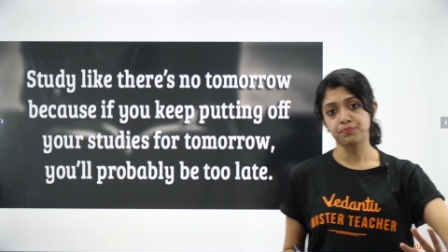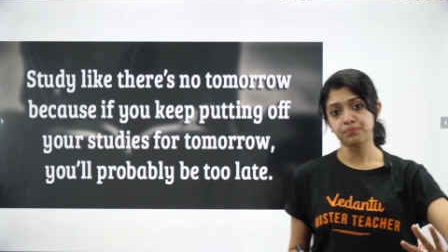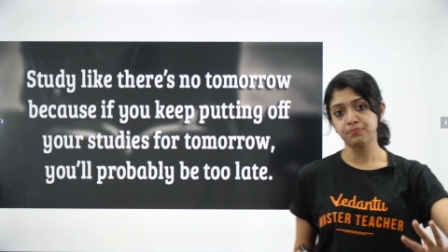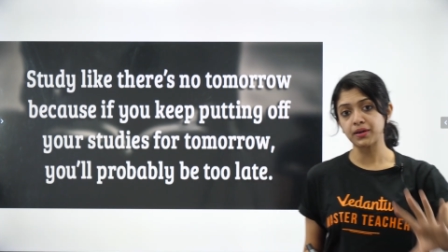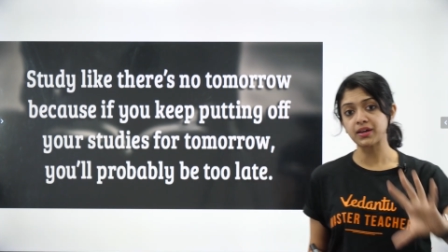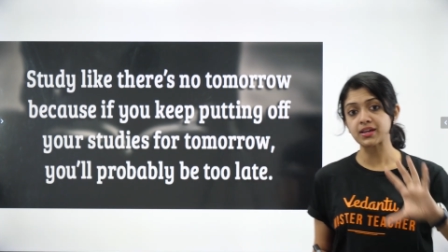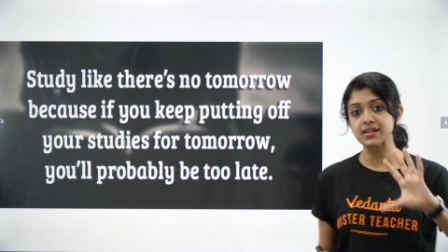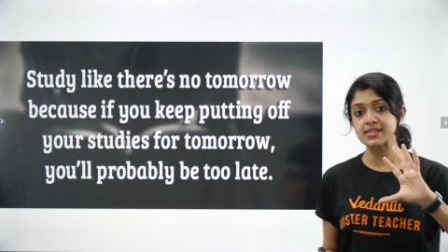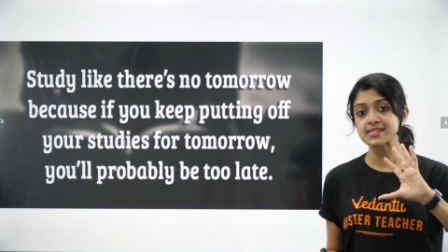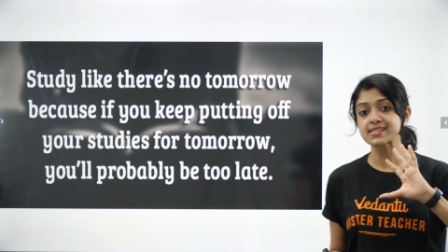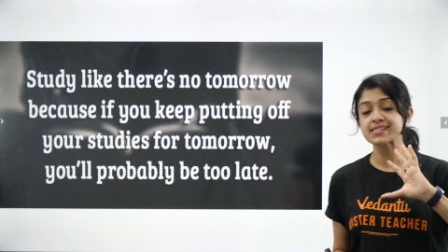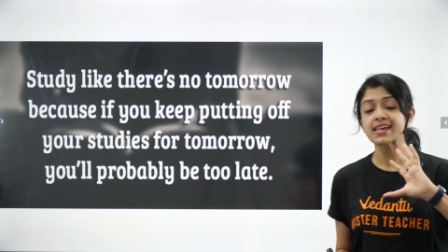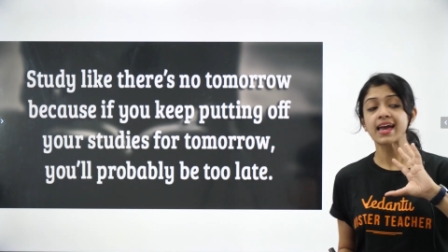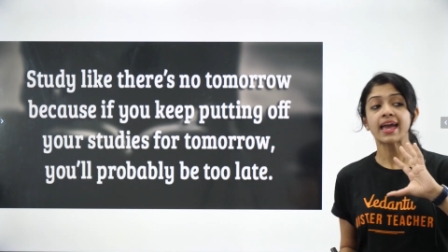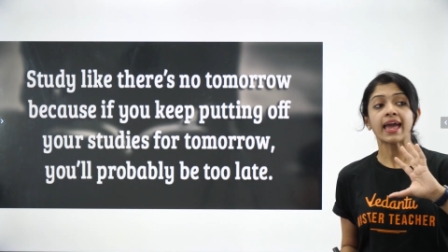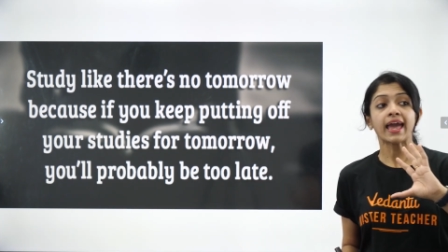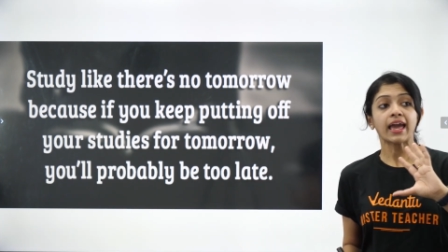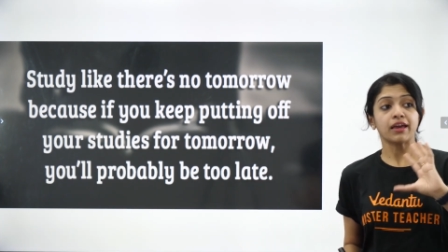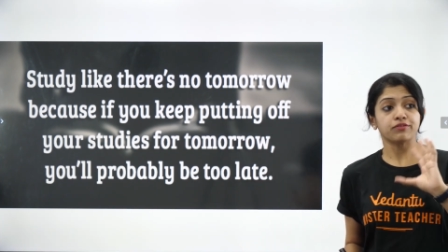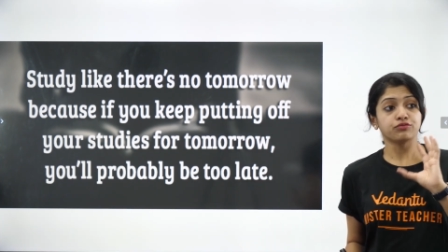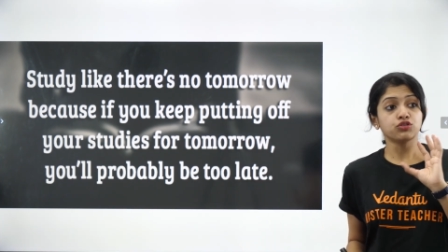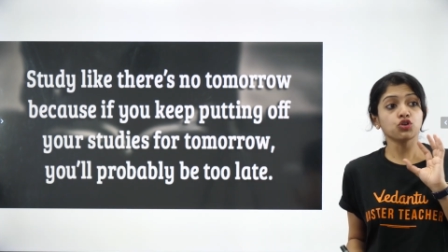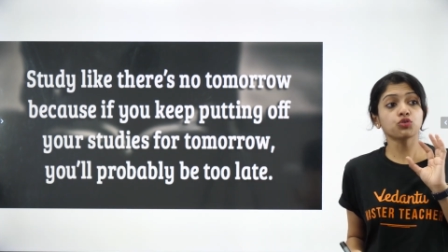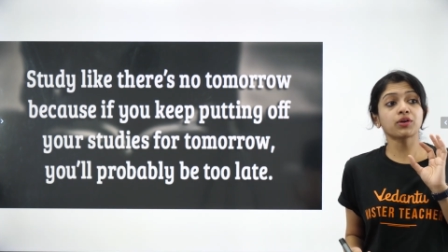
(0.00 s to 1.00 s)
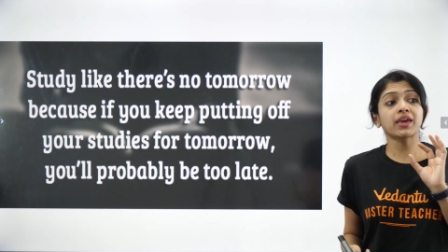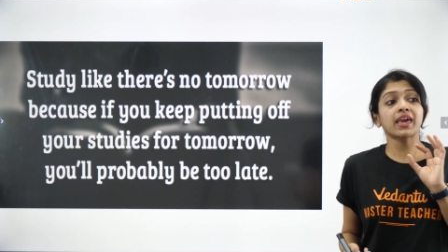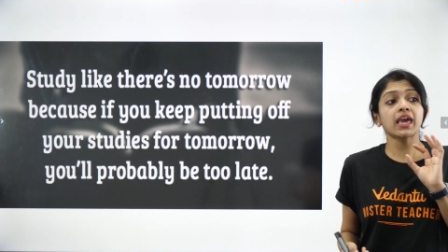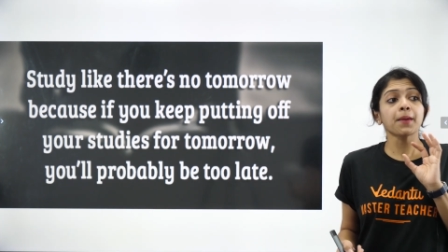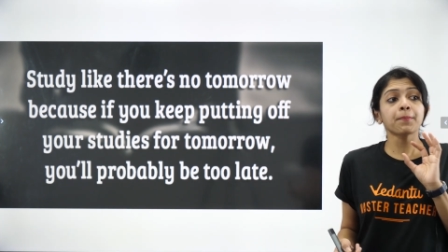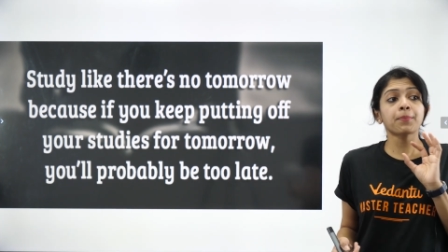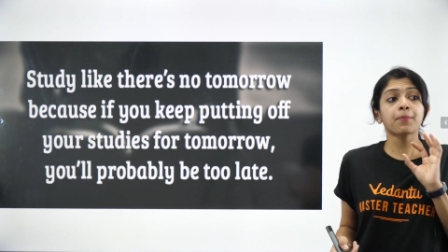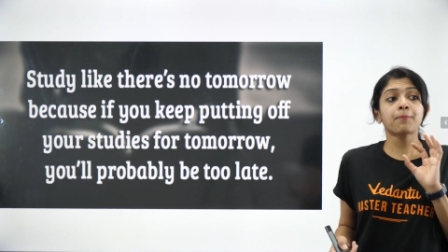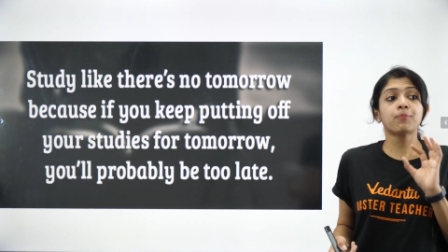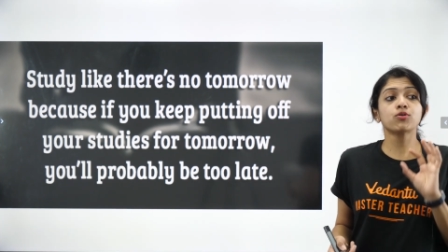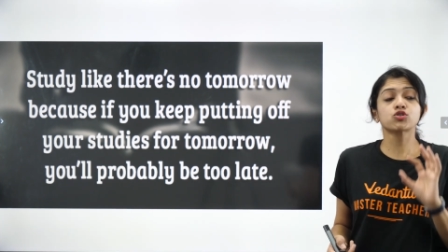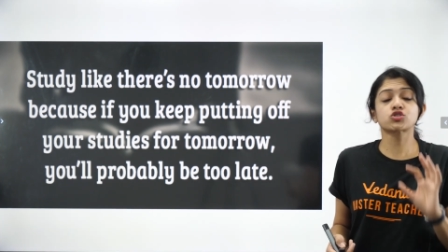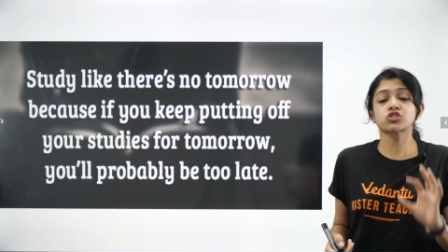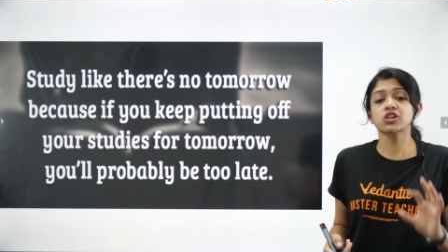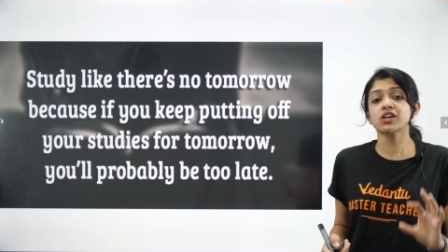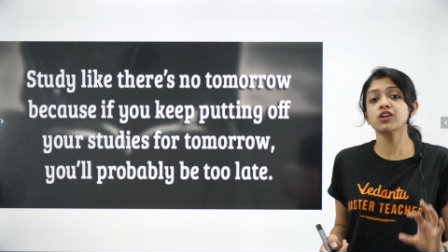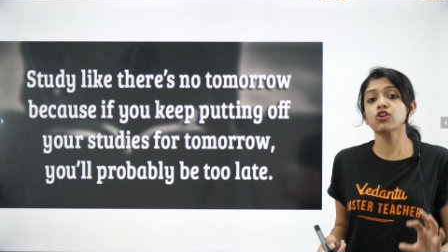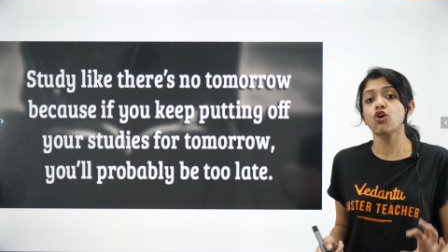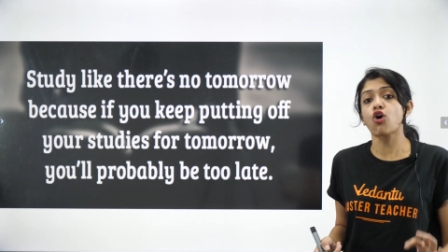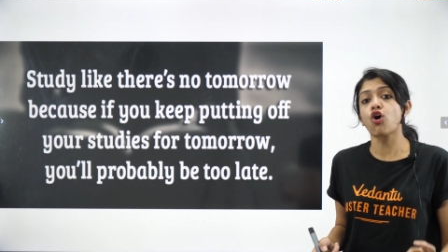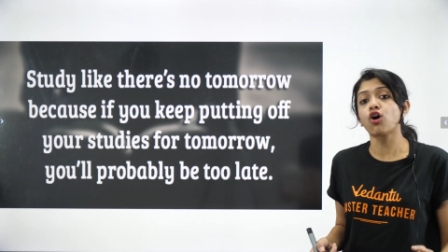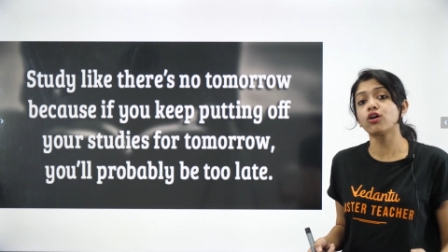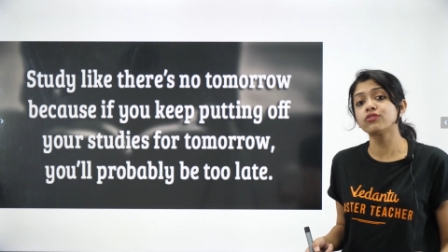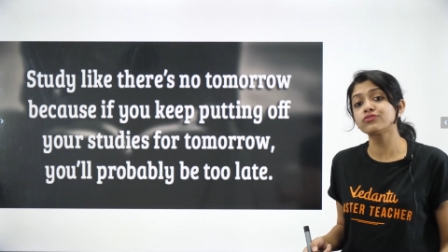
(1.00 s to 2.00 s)
because if you keep putting
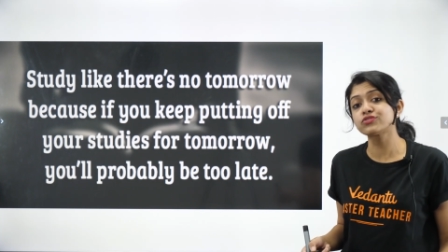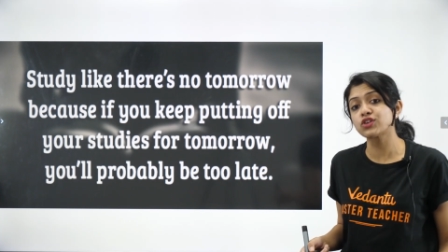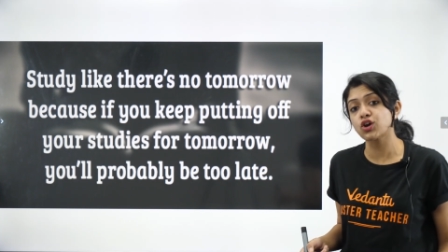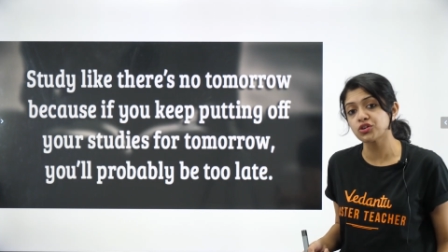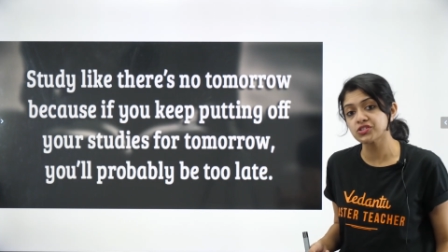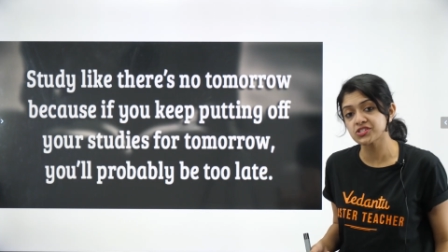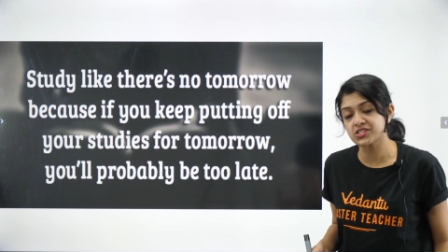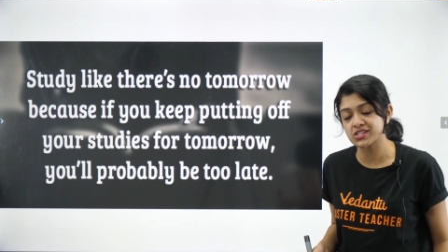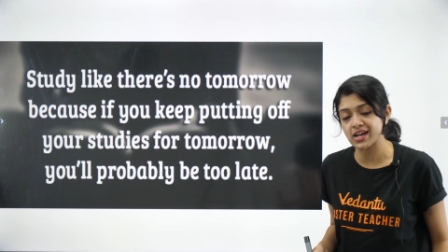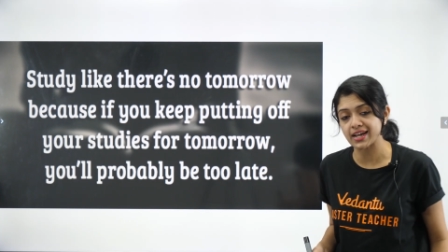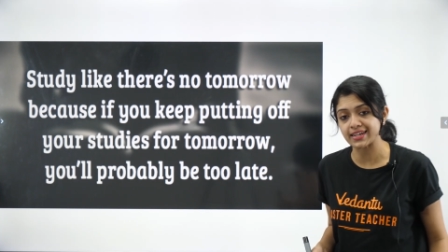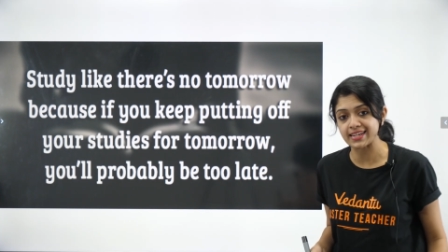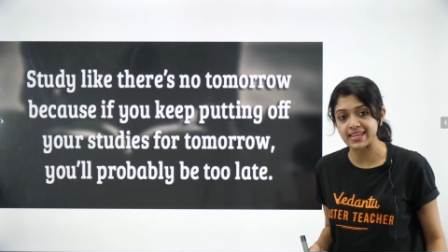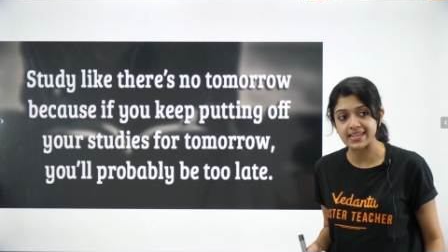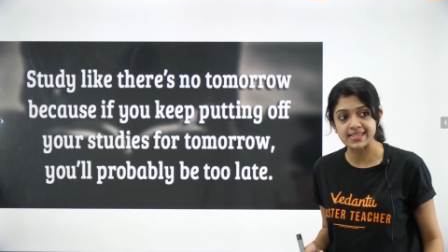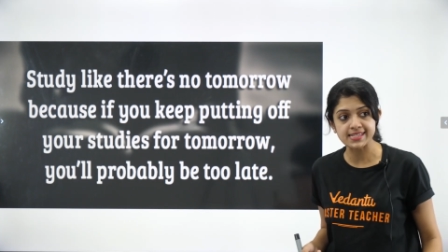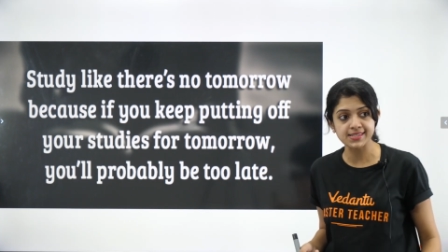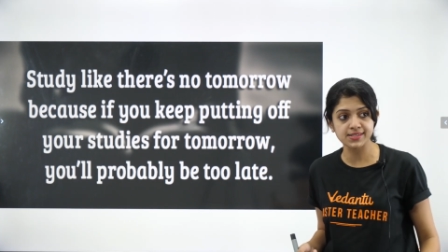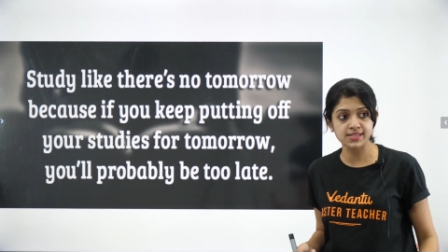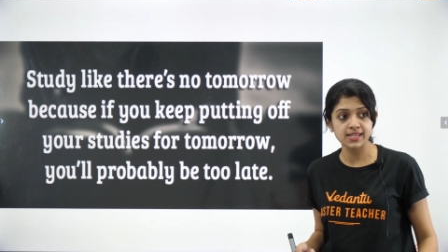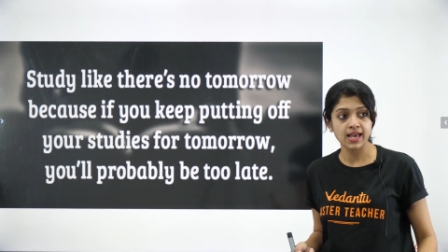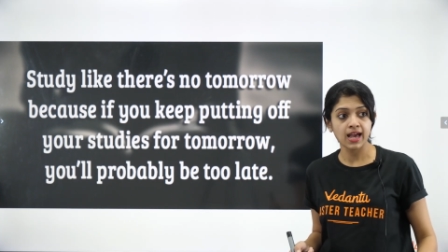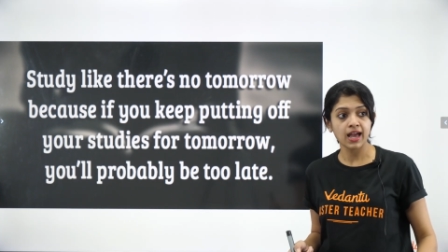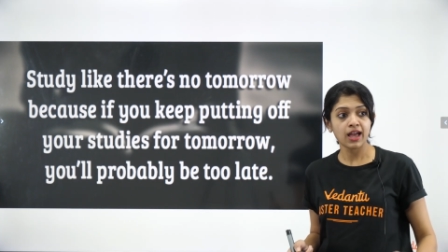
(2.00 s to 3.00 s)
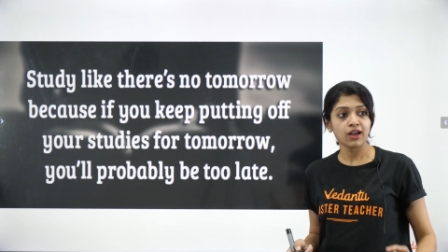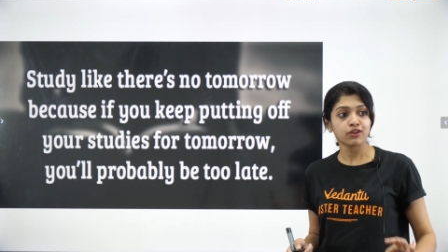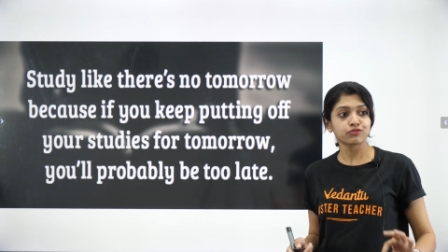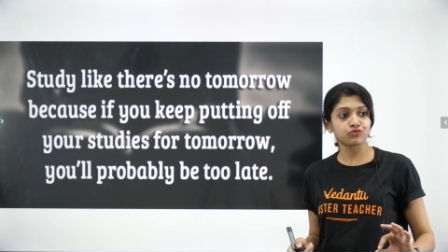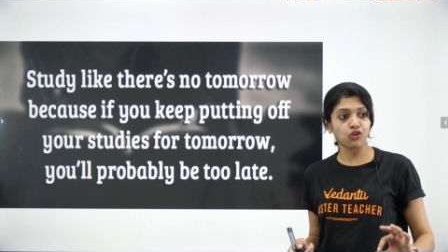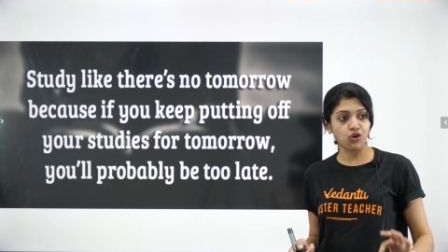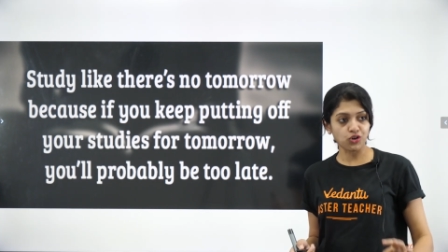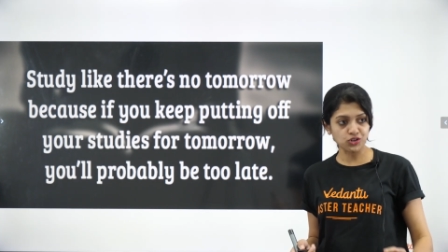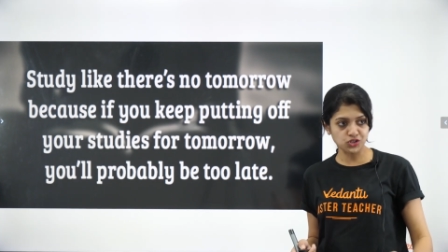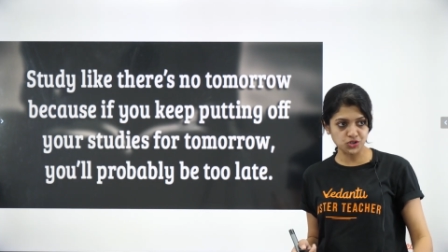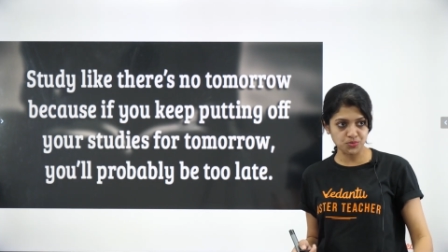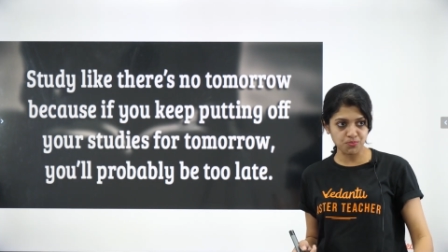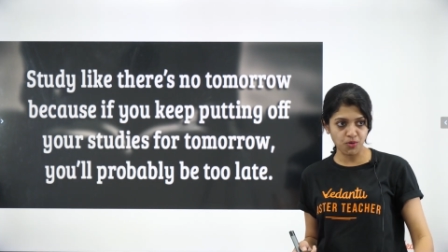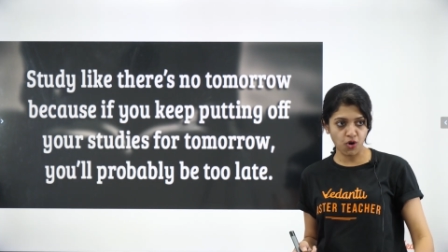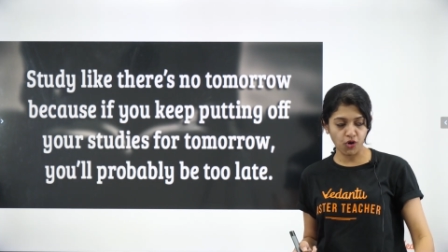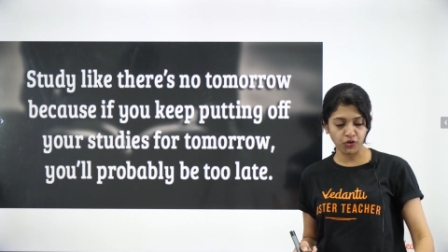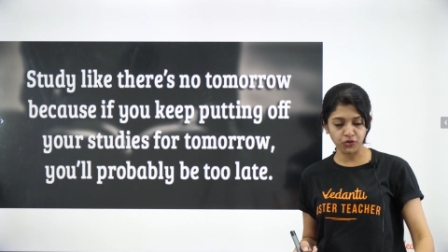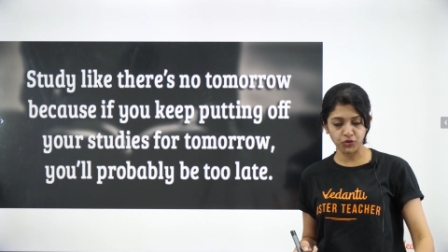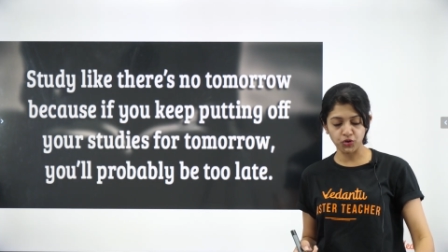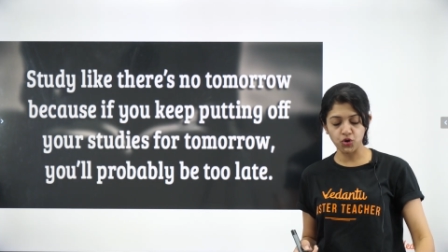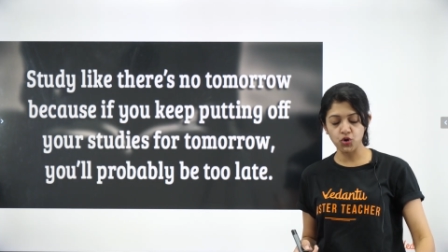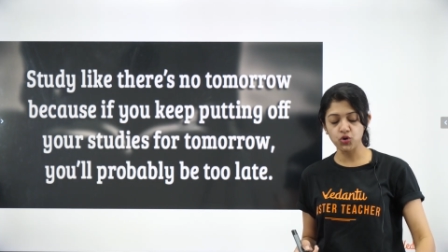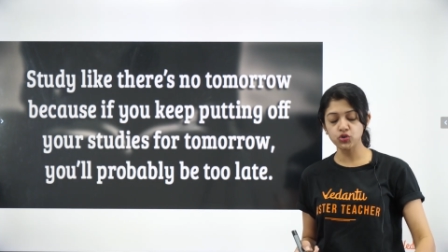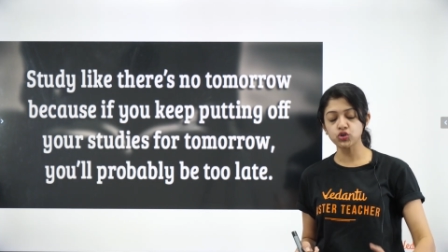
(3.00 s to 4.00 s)
off your studies for
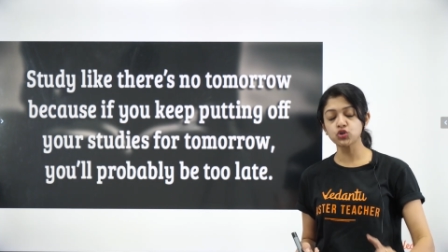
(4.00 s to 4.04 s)
tomorrow,